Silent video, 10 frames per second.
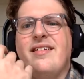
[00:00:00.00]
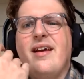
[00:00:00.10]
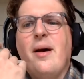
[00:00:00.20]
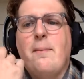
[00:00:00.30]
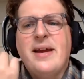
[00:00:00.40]

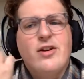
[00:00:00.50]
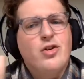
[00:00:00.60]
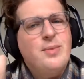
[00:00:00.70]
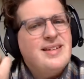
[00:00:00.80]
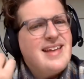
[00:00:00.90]

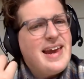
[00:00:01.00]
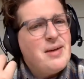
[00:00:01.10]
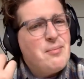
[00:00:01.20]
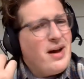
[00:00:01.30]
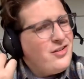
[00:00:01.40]
appear to be
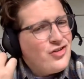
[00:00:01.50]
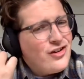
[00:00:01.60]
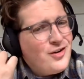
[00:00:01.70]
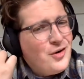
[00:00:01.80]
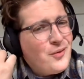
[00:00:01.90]
saying
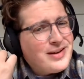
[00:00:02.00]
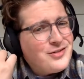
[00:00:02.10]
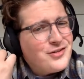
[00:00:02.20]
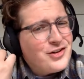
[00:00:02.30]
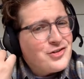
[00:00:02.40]
much when
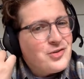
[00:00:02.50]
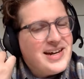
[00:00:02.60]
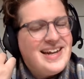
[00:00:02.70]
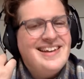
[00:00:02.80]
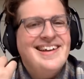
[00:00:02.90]
you first
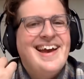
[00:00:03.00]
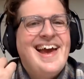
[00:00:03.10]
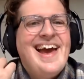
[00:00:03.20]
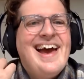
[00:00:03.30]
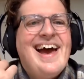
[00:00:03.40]
read it
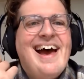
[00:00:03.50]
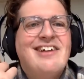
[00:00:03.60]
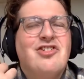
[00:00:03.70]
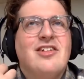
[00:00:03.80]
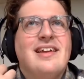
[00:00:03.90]

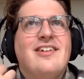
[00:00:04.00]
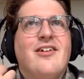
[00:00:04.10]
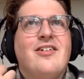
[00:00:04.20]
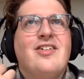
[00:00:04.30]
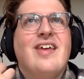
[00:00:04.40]
actually
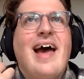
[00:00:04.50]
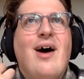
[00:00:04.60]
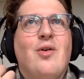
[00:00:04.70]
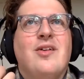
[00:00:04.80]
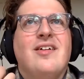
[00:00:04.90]
turns
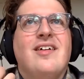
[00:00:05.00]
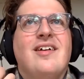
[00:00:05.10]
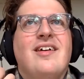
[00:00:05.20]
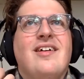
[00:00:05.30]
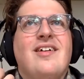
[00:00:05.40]
out
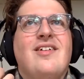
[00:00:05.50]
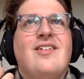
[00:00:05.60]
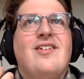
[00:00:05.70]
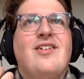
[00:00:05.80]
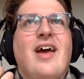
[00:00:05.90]

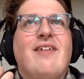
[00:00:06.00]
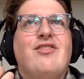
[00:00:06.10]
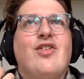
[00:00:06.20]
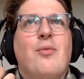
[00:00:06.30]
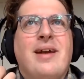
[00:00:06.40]
to
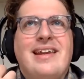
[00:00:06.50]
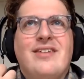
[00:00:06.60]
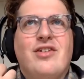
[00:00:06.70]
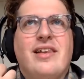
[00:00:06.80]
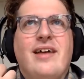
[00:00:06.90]
have so many
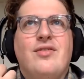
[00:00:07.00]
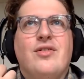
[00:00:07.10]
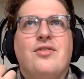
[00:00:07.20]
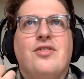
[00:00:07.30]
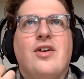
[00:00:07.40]
different
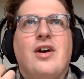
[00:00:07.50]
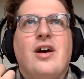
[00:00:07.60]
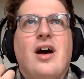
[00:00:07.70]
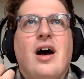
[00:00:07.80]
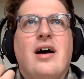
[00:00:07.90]
levels.
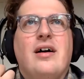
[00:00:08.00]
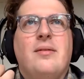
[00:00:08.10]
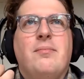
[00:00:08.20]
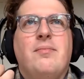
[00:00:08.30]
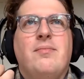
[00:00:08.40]

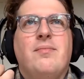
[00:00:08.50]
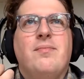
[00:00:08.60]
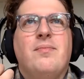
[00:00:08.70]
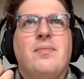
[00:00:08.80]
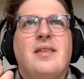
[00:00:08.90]
Um,
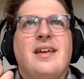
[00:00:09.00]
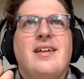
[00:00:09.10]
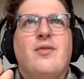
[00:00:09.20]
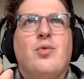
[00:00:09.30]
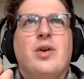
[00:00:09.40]

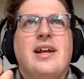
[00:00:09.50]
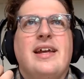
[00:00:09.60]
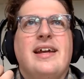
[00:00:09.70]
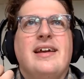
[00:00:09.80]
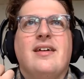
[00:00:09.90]

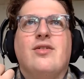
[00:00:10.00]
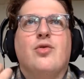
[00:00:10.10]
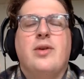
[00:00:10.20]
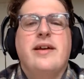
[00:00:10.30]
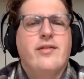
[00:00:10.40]
Reading
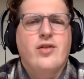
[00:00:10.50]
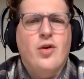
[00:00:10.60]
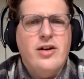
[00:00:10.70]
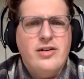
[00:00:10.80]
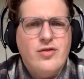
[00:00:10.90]
Greek
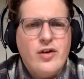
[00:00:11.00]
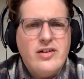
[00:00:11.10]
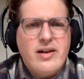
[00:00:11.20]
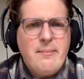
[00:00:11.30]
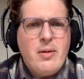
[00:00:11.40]
stories, for
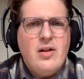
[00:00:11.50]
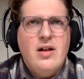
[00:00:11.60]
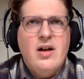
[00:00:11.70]
example,